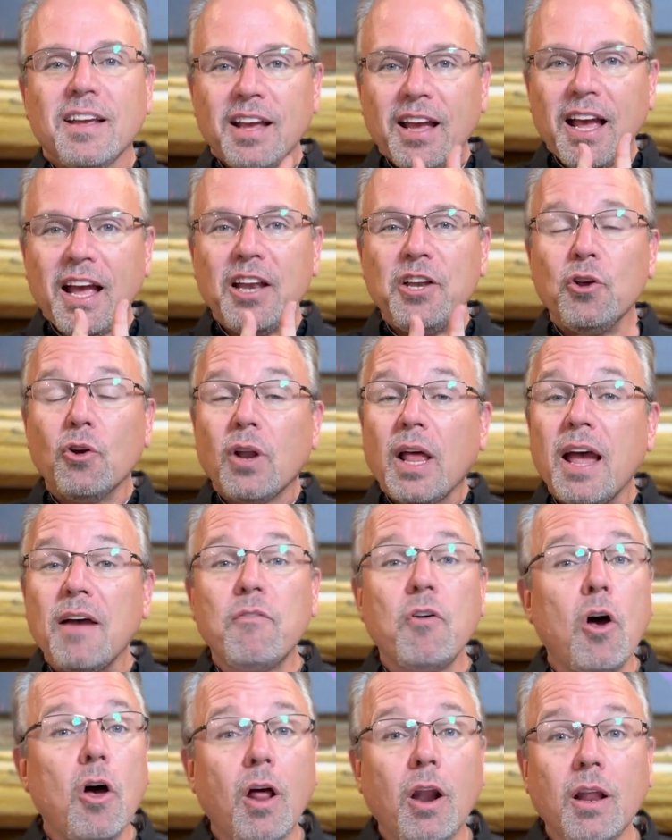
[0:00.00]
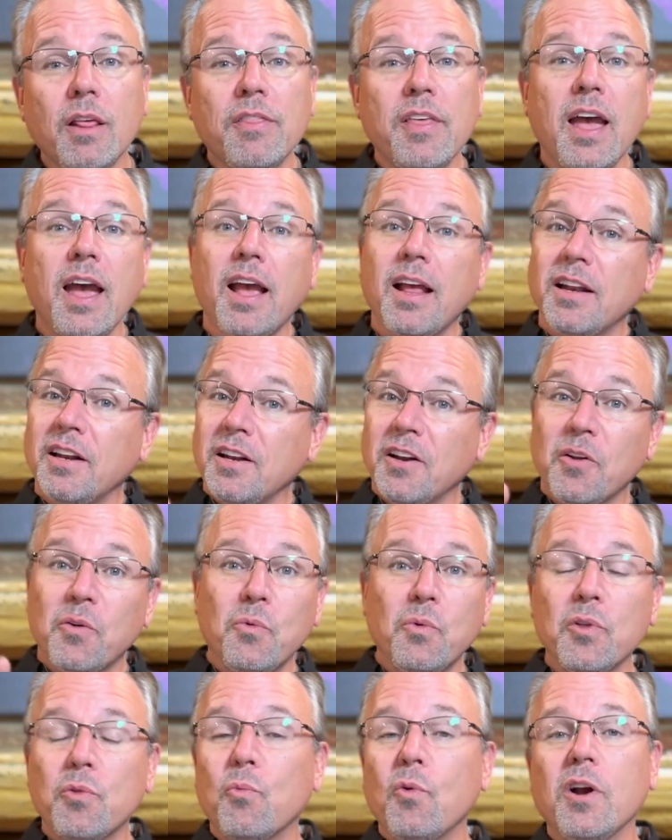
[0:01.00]
And you'll have all of that
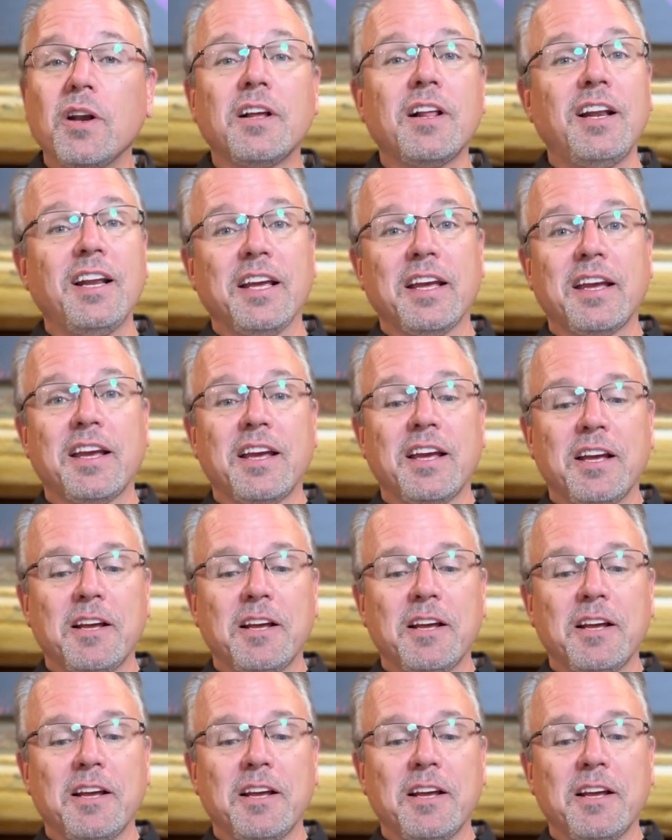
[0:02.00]
with one click.